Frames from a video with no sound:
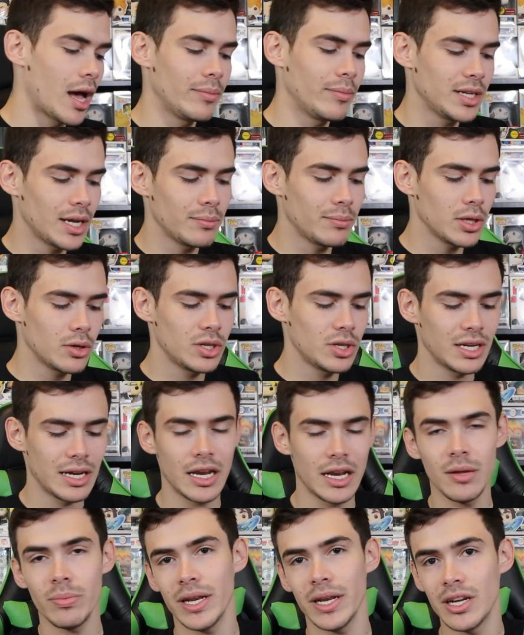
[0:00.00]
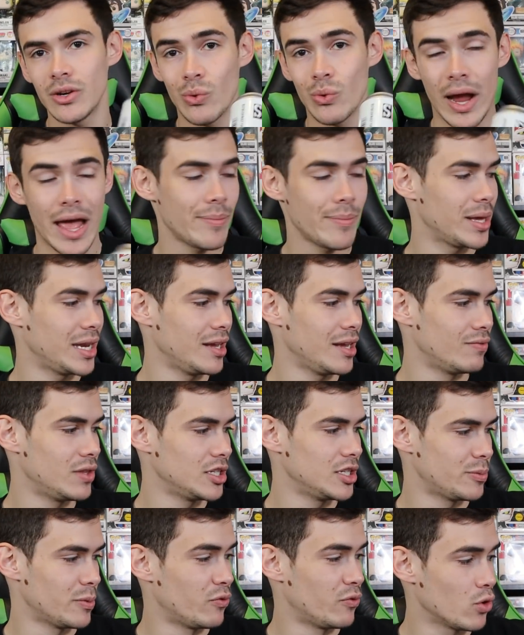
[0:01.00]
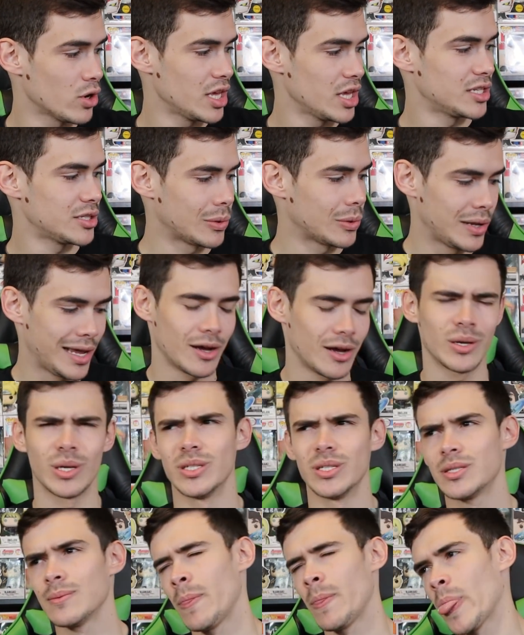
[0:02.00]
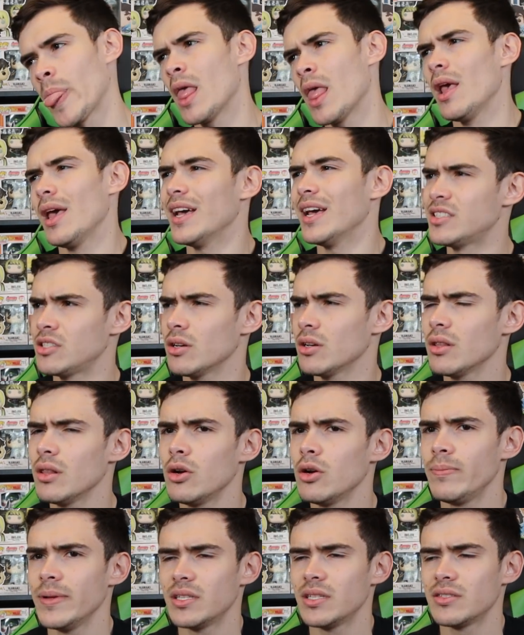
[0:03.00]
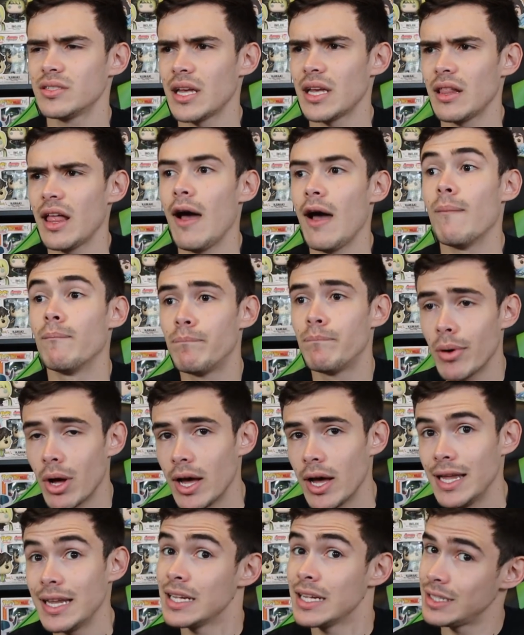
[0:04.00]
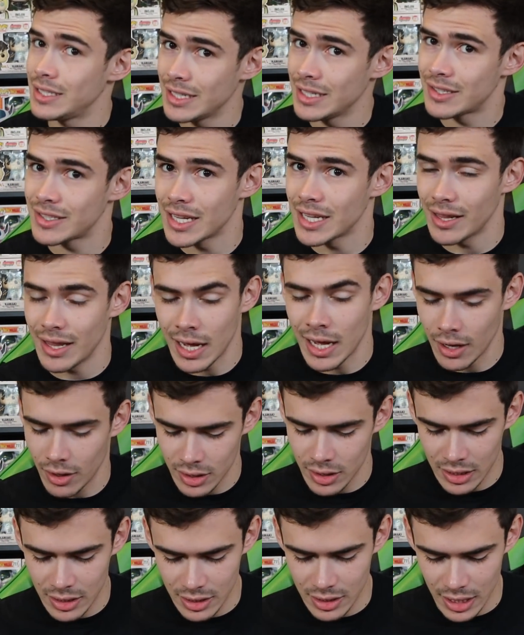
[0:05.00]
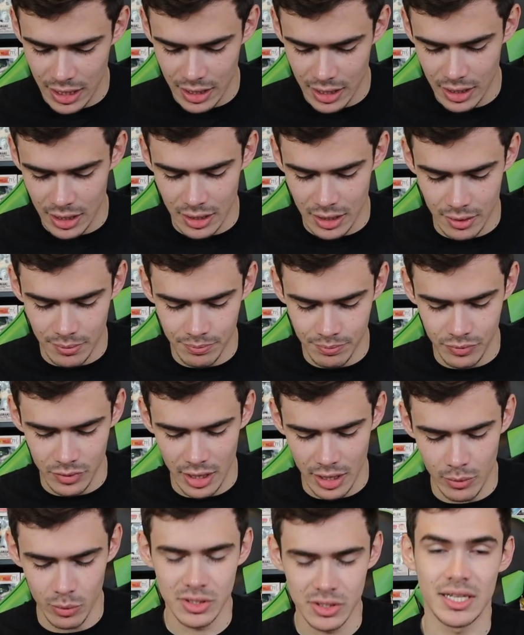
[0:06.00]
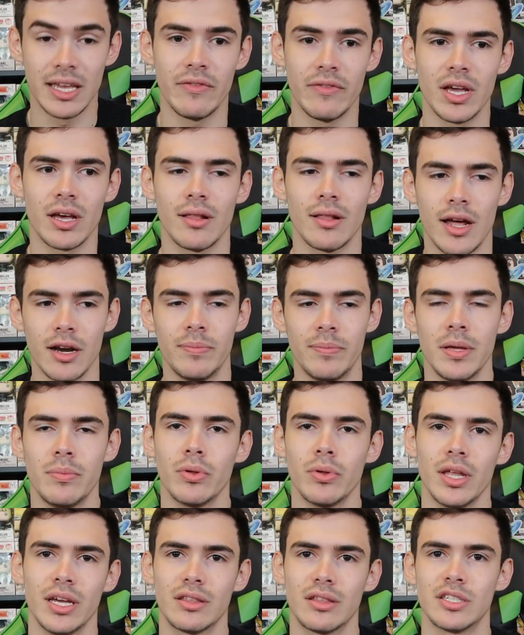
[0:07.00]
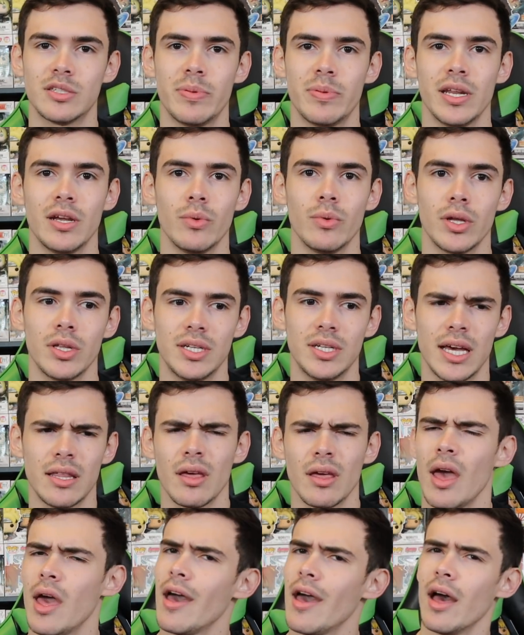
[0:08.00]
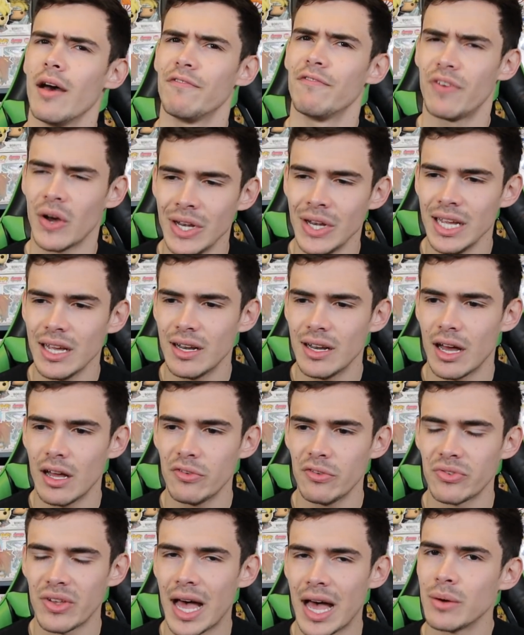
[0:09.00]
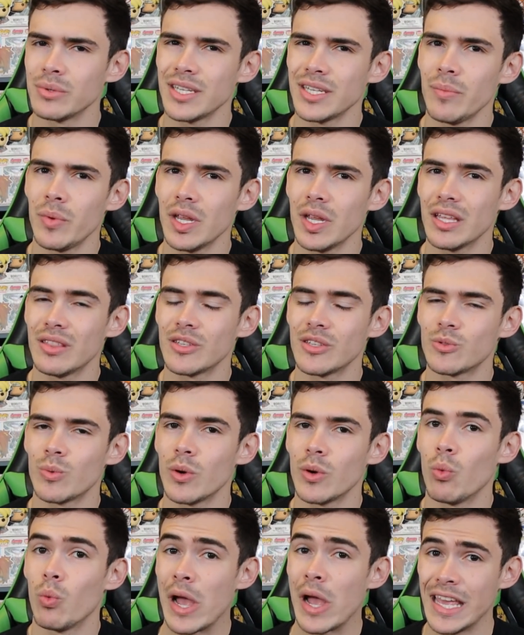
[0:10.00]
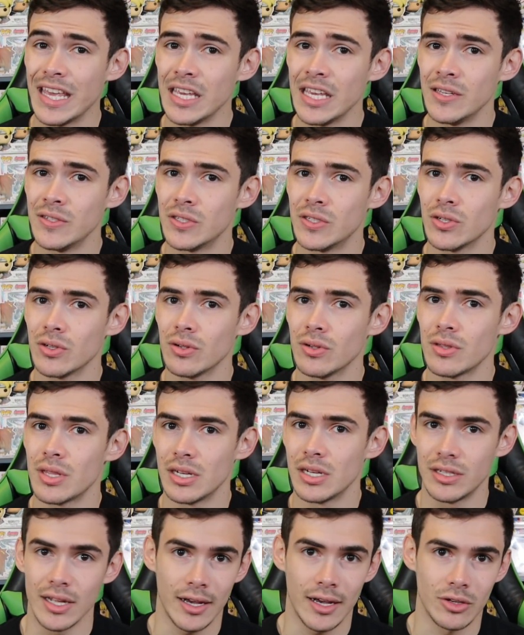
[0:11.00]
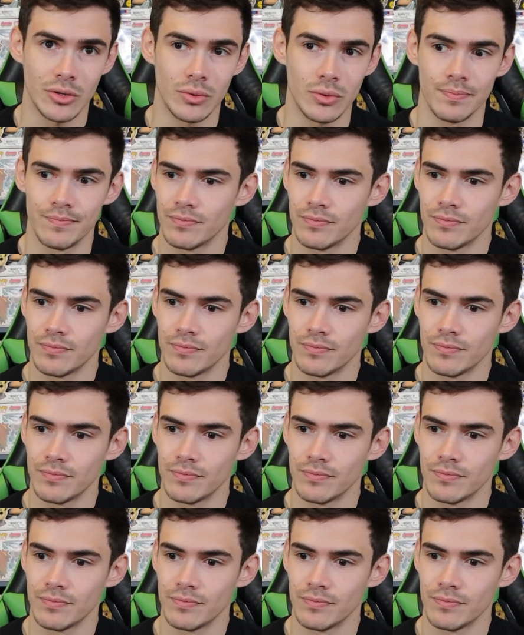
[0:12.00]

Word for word: Comment down below, did anybody grab any of these before they sold out? Because it took a little bit to sell out, but it did sell out, and uh, um, it was giving a lot of people like the spinning wheel of death. Funny enough, I was able to get this one way easier than Deku.